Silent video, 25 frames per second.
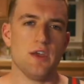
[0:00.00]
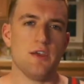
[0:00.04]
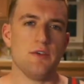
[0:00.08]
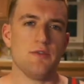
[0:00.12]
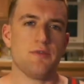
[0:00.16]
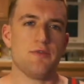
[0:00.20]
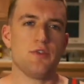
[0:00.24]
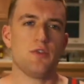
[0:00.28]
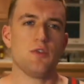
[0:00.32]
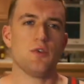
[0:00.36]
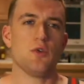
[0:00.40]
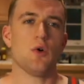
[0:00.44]

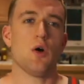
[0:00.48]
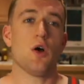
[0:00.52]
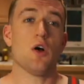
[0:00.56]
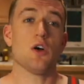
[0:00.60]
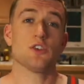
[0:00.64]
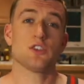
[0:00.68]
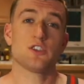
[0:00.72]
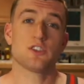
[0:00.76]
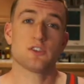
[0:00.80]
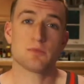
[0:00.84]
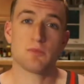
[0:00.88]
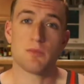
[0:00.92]
if you
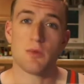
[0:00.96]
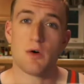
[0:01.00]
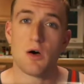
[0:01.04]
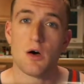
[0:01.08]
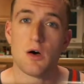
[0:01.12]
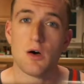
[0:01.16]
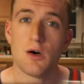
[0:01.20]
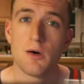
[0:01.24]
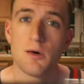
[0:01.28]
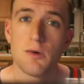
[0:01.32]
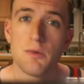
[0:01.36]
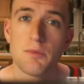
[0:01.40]
are
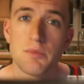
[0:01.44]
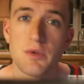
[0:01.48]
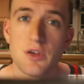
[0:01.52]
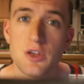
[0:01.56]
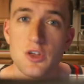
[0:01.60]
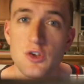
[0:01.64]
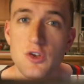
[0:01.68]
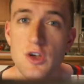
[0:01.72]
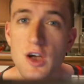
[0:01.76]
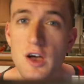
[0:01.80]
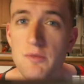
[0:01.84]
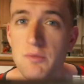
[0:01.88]
small
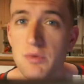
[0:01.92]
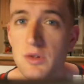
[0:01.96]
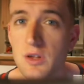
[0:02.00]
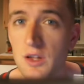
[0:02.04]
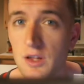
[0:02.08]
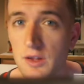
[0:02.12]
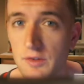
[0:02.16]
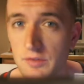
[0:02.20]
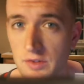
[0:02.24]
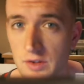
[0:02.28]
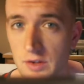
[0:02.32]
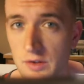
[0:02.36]
but you have
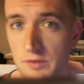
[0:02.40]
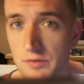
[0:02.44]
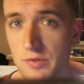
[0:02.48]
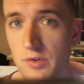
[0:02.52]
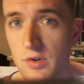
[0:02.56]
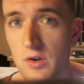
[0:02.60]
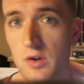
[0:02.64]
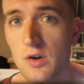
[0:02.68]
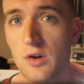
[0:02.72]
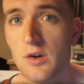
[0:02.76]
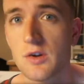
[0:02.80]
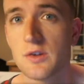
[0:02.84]
been lifting
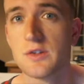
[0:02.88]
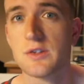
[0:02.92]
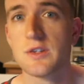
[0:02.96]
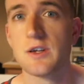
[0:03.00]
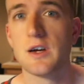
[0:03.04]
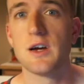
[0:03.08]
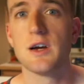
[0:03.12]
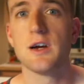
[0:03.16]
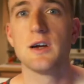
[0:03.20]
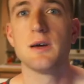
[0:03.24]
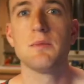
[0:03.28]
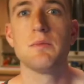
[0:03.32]
for a long
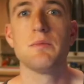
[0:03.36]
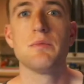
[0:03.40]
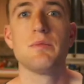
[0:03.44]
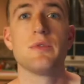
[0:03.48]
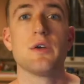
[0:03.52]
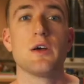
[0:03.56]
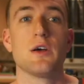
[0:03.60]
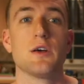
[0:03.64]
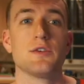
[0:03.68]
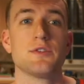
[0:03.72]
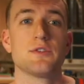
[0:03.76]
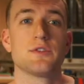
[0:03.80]
time,
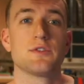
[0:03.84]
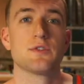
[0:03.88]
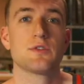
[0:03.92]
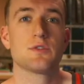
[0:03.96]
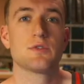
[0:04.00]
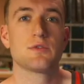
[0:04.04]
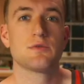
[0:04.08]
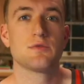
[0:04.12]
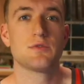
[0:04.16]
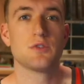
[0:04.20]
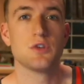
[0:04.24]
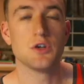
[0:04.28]

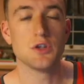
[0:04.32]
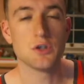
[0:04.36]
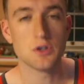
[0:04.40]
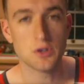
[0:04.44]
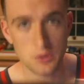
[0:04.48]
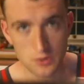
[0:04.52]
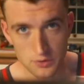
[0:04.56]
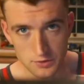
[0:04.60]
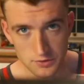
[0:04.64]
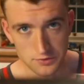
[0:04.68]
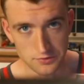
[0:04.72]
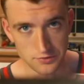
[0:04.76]
there's good
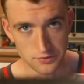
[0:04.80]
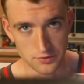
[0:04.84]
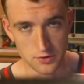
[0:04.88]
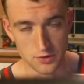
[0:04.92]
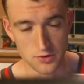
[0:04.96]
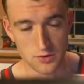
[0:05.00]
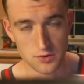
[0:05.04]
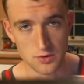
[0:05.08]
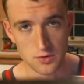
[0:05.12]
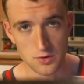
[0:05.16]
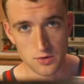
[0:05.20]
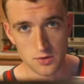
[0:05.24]
news for
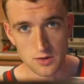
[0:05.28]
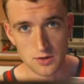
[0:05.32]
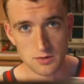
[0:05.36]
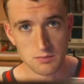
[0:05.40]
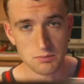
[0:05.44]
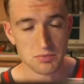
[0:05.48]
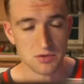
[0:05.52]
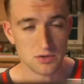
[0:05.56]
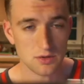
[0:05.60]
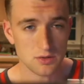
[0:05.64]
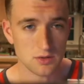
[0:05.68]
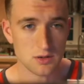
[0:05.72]
you. You
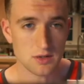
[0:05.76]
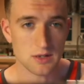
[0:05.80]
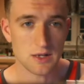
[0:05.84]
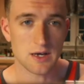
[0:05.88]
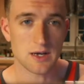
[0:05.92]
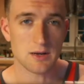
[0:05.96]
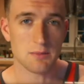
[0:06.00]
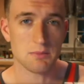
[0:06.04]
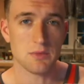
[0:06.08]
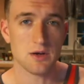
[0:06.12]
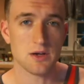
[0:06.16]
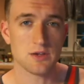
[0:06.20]
can build a
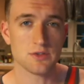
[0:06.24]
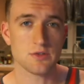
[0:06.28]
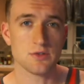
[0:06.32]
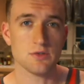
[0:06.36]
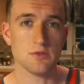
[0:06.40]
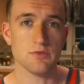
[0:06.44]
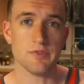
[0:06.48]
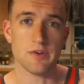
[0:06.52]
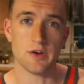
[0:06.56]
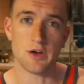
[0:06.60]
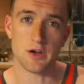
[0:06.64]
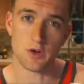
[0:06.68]
lot of
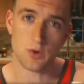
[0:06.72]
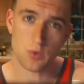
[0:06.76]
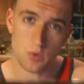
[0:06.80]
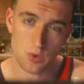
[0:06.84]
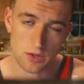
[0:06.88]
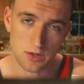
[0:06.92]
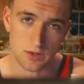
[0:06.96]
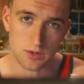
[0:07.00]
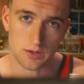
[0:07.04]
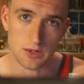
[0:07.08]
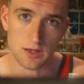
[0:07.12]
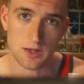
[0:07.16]
muscle very
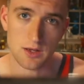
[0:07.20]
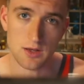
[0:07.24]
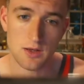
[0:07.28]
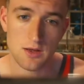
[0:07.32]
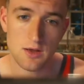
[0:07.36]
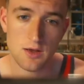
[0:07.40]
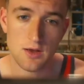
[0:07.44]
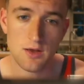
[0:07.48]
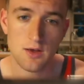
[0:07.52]
quickly.